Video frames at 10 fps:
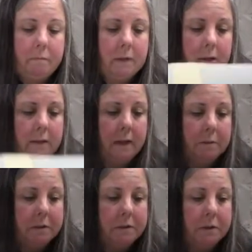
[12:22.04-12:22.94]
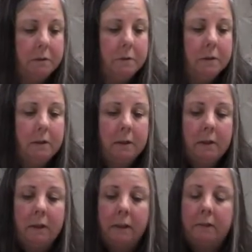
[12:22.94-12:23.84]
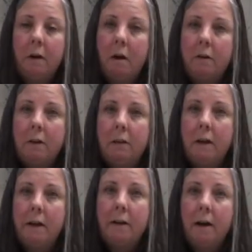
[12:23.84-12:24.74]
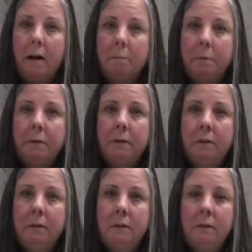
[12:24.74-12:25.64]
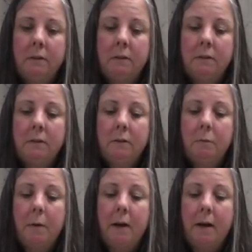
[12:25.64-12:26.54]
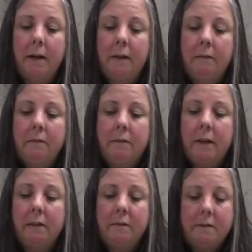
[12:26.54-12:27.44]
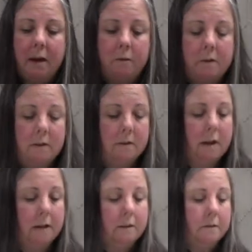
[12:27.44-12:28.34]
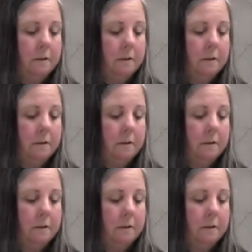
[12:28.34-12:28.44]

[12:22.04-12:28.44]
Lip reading: And that one too. It's all going to line up when I take this down to the sides.